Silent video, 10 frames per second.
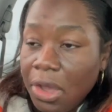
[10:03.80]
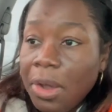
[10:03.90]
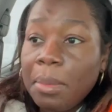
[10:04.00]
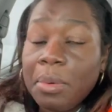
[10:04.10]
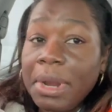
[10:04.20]

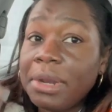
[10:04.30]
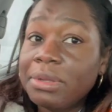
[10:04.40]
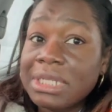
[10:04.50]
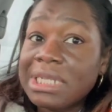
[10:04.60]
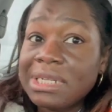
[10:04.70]
but right now
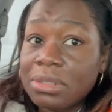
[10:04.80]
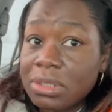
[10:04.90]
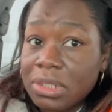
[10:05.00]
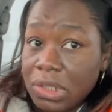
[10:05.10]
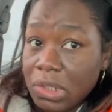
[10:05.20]
it's not
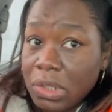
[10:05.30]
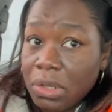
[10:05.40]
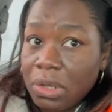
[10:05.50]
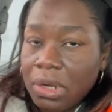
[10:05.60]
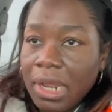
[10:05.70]
looking so
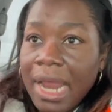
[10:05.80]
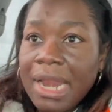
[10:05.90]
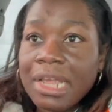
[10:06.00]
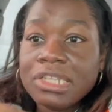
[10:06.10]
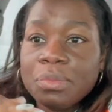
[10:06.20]
good
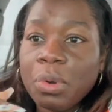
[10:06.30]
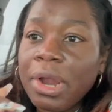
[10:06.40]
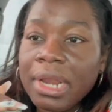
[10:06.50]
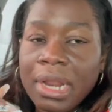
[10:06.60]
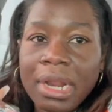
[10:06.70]
and this
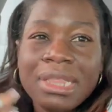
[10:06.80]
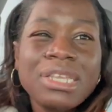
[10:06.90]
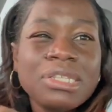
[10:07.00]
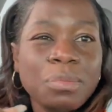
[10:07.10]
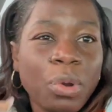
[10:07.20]
morning
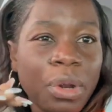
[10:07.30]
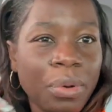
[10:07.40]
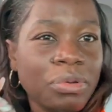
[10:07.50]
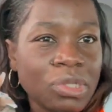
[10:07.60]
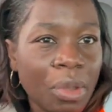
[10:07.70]
this morning when
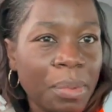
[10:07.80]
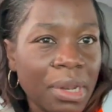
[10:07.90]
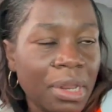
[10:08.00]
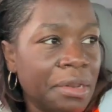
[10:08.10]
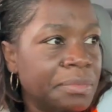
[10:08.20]
i was coming
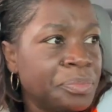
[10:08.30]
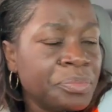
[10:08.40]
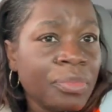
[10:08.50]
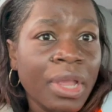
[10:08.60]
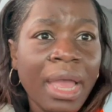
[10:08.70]
in
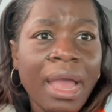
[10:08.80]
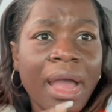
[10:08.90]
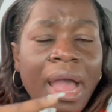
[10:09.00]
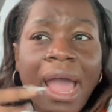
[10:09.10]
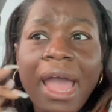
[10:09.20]

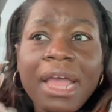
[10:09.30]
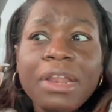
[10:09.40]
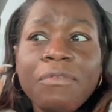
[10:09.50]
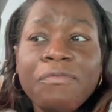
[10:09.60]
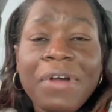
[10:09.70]

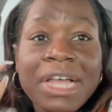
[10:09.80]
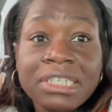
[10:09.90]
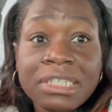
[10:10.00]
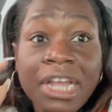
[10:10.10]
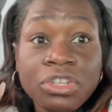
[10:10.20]
the
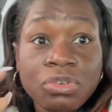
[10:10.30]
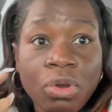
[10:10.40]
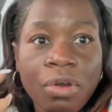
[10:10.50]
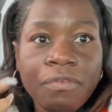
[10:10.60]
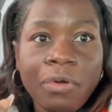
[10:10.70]
fastest i
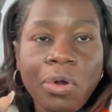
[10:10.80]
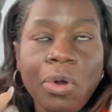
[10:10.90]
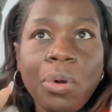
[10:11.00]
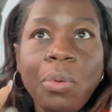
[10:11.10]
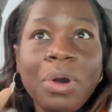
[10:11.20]
drove
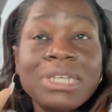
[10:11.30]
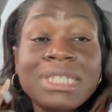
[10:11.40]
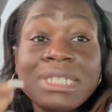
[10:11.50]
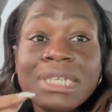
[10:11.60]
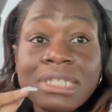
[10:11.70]
was
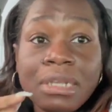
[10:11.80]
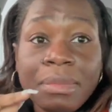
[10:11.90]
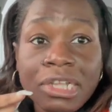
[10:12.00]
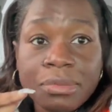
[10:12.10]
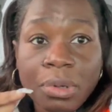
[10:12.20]
16
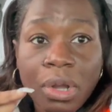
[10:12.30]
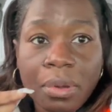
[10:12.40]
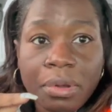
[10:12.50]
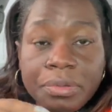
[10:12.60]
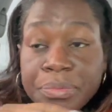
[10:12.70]
miles per hour